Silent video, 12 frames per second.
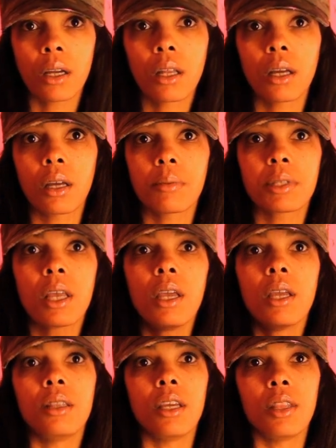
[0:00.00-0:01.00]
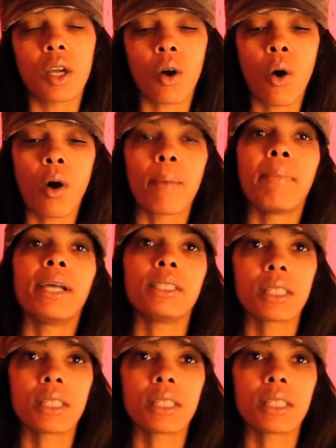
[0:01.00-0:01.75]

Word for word: clubs than there are Magic